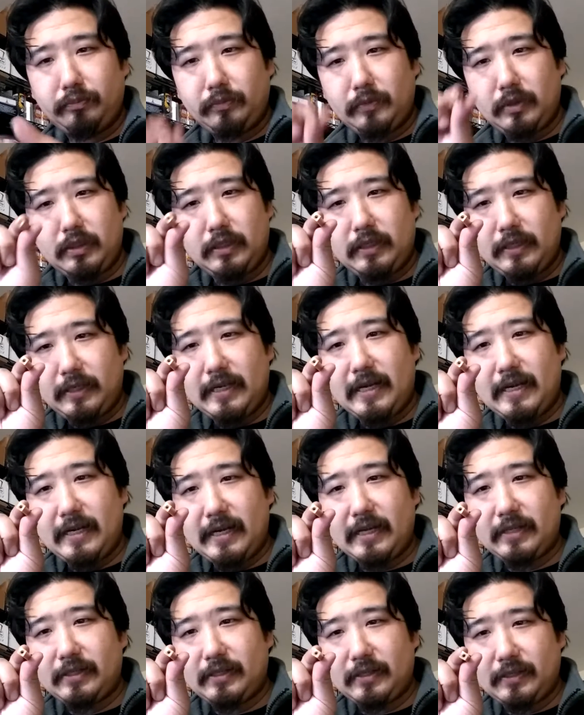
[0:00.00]
You can't
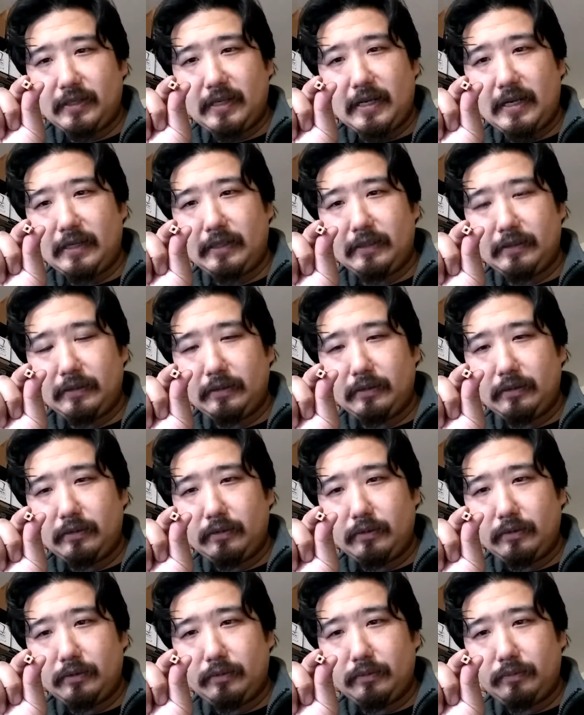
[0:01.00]
access that.
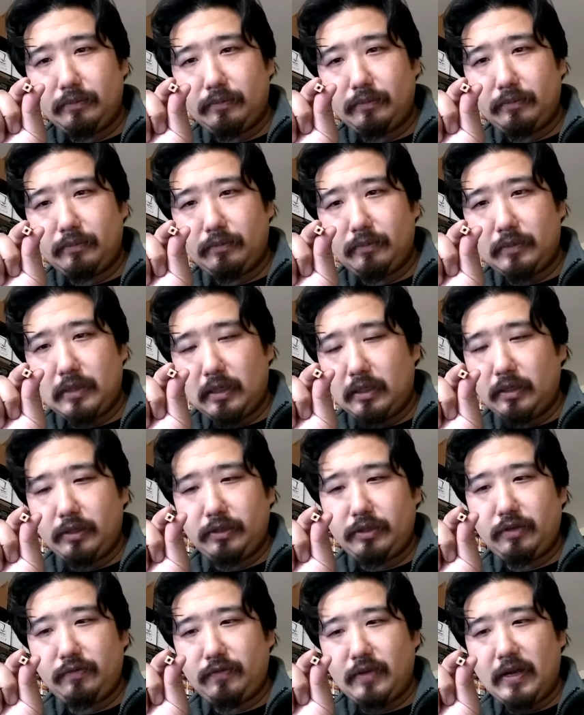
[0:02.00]
No,
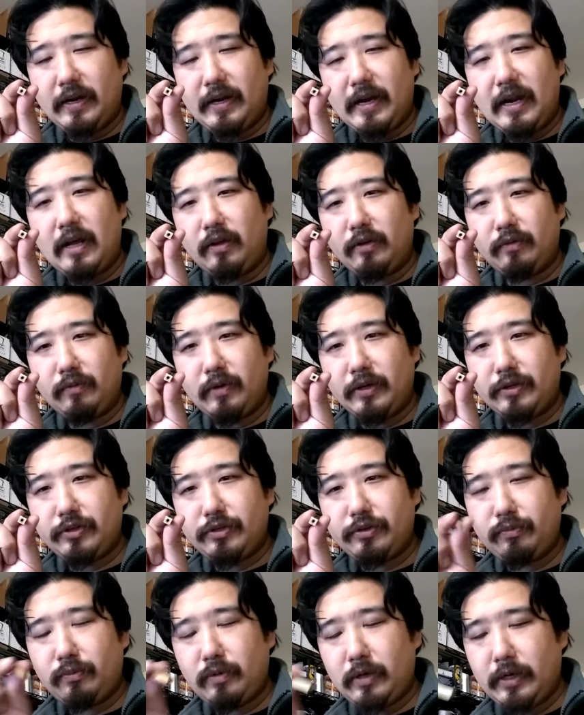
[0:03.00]
unless you've got an Allen
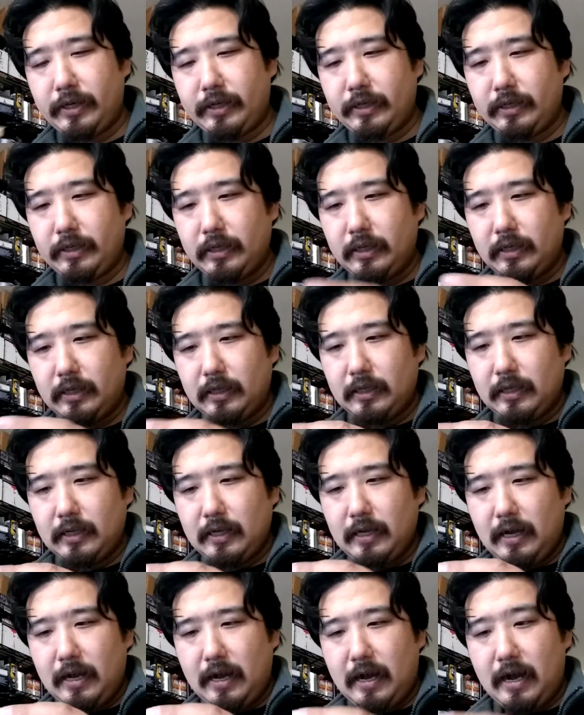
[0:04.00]
wrench, right?
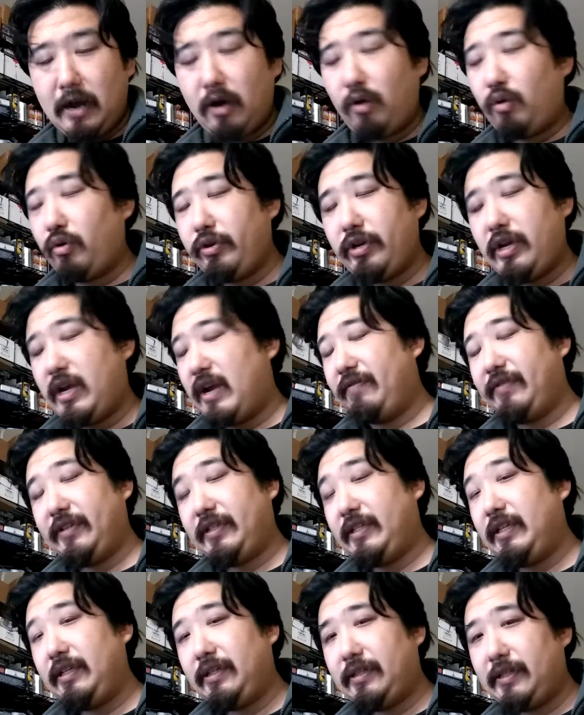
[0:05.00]
Or you have a
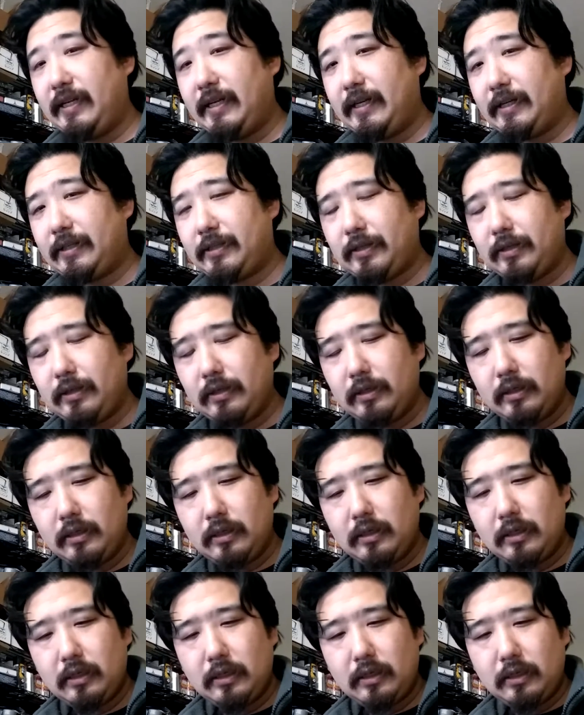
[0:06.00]
T6,
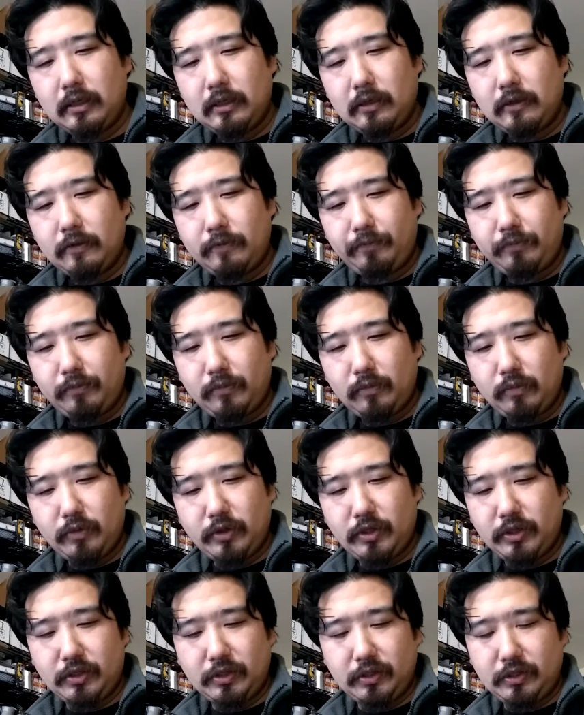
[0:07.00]

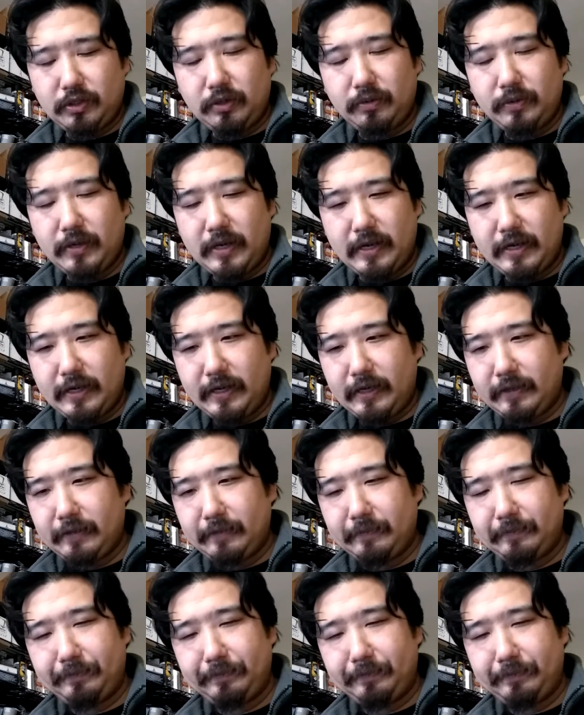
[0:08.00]
which is its own headache.